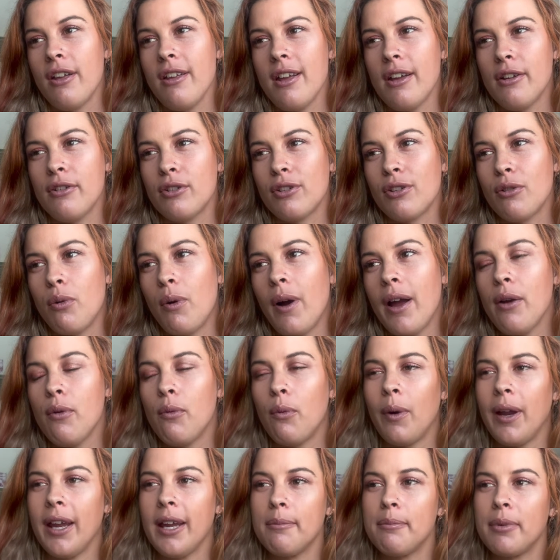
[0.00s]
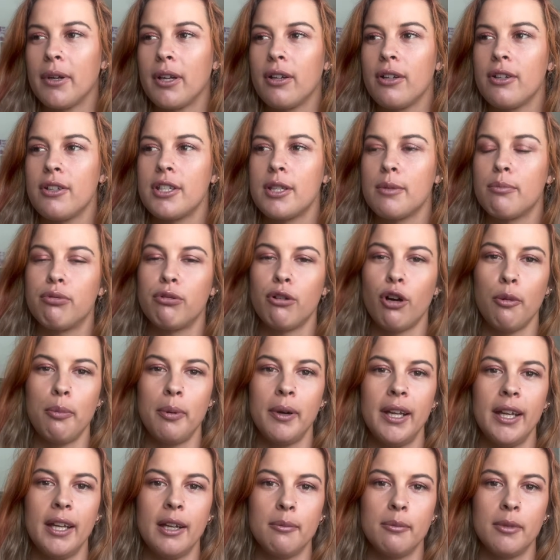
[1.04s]
it was quite weird because the
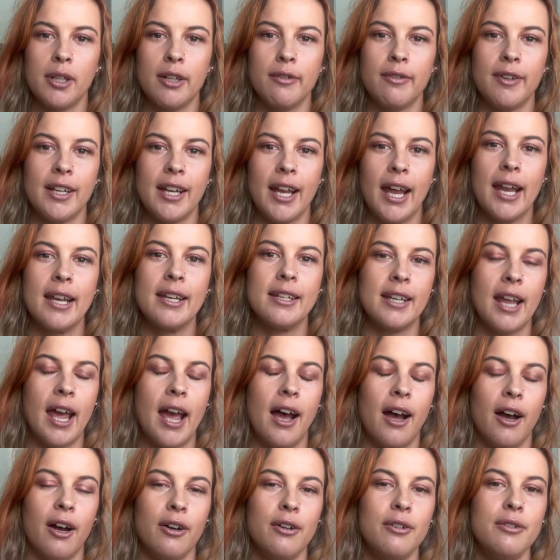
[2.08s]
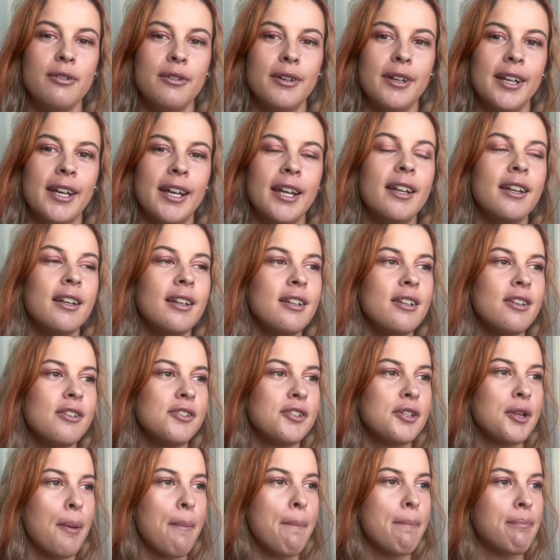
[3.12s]
property I'm living at now, it
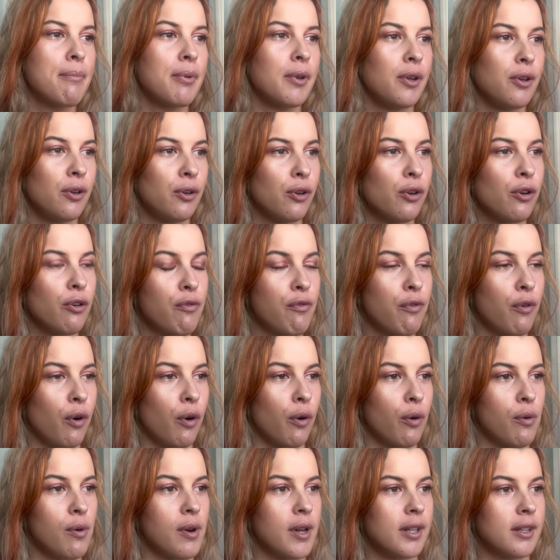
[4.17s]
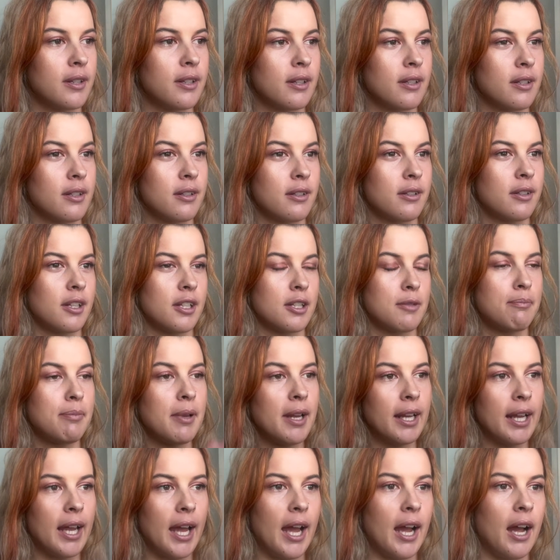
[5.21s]
is beautiful. It's this
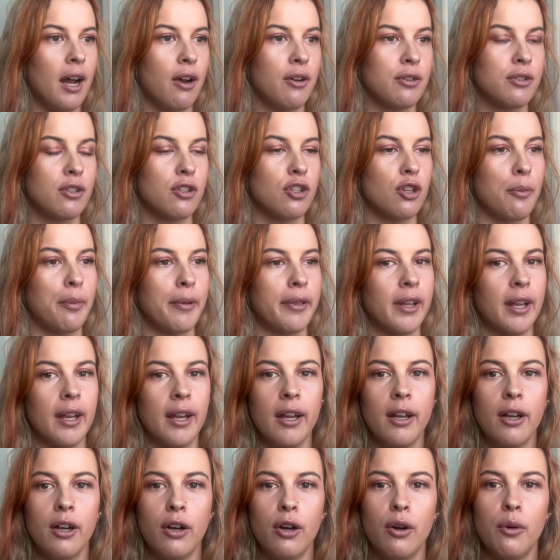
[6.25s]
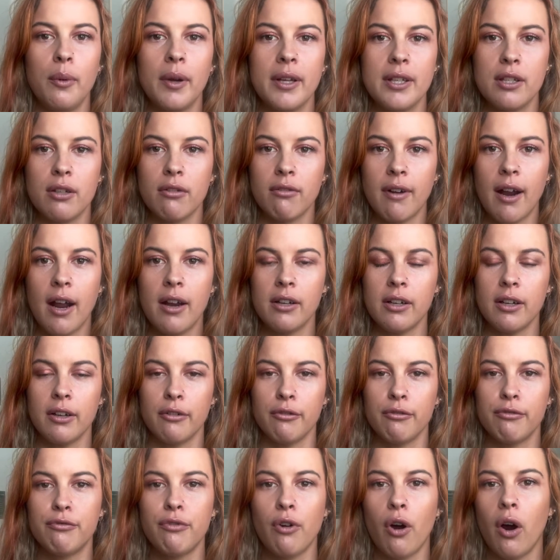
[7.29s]
big house on top of the hill. We're surrounded
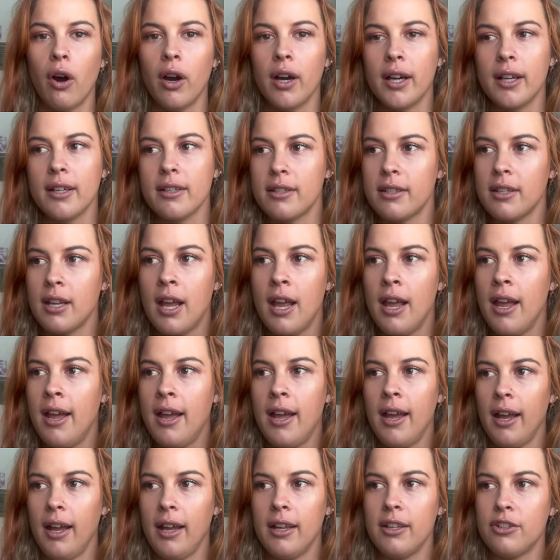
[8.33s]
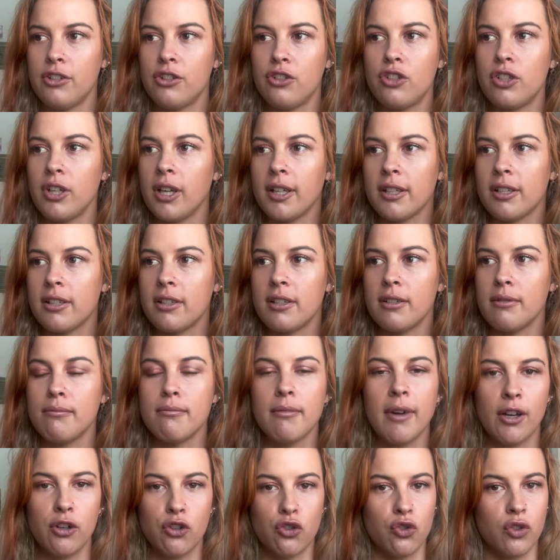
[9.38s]
in forest. It's just
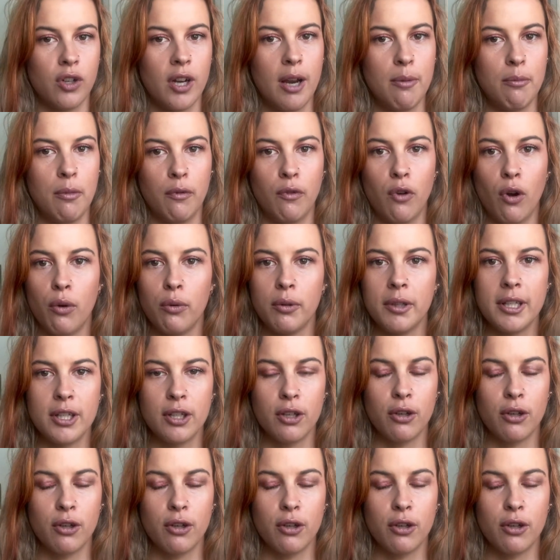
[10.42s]
my dream. We've got all these